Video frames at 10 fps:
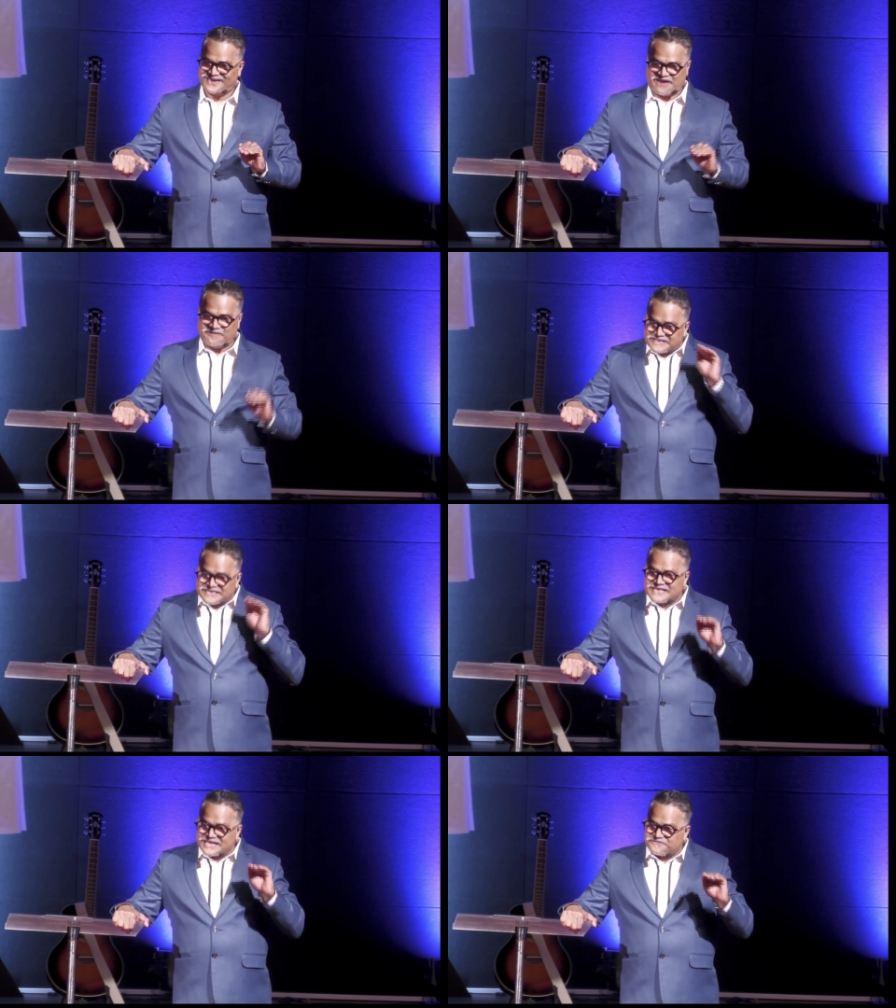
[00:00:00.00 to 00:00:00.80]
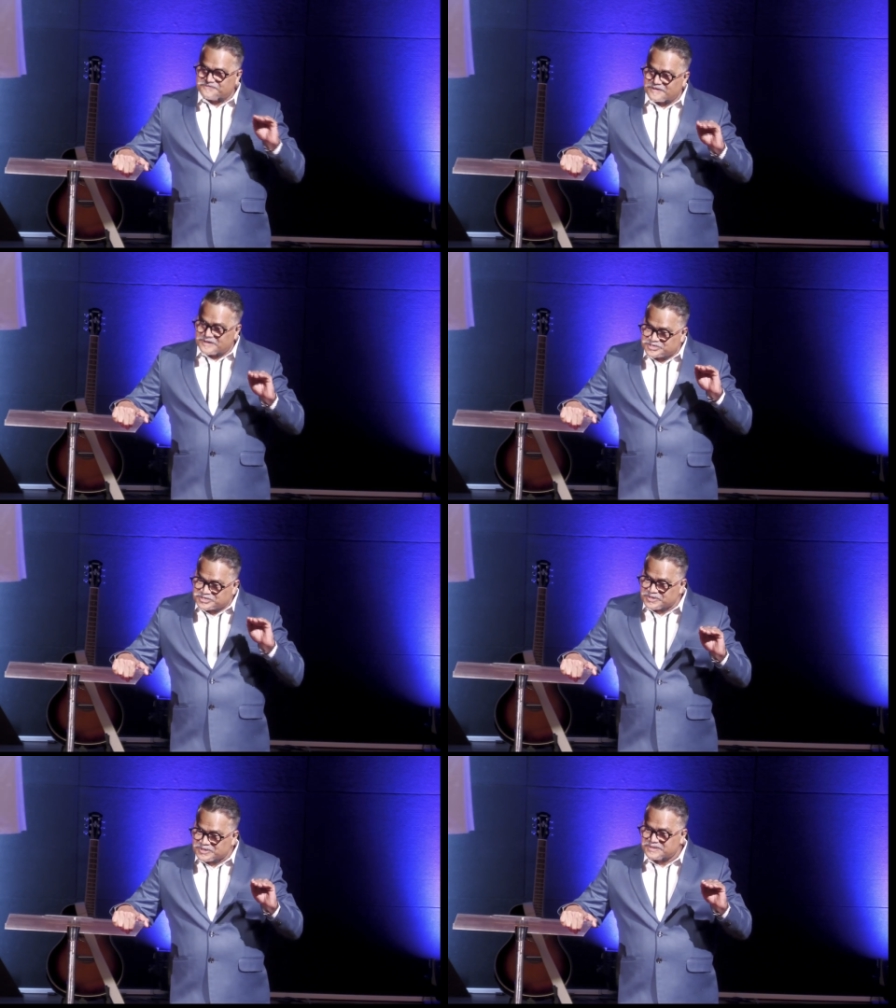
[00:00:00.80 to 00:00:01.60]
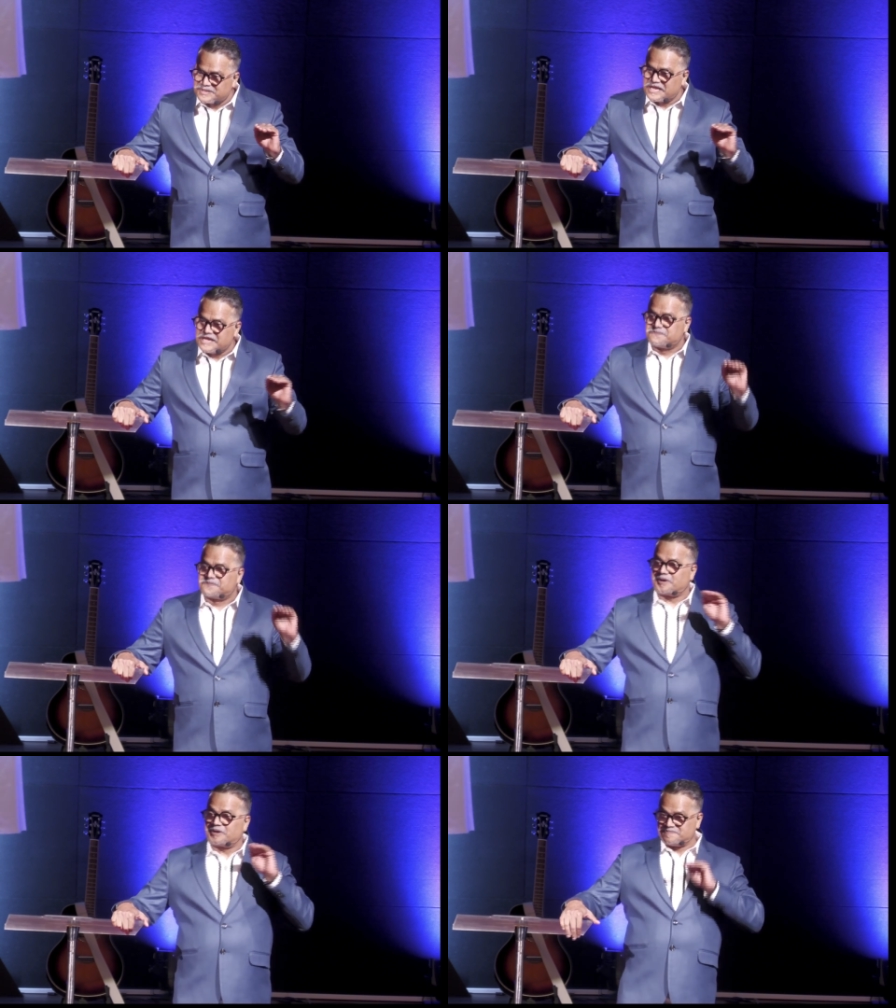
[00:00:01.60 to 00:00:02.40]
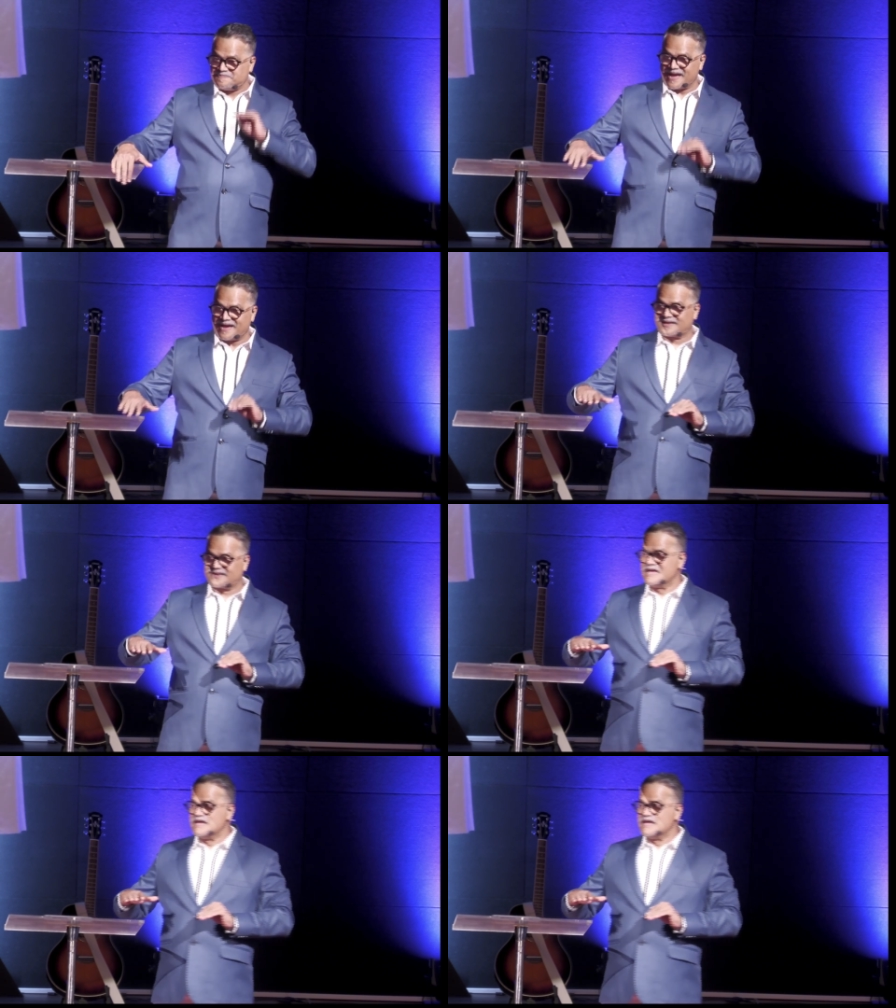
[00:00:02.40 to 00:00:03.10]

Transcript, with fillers: everything that he found as good, he brought back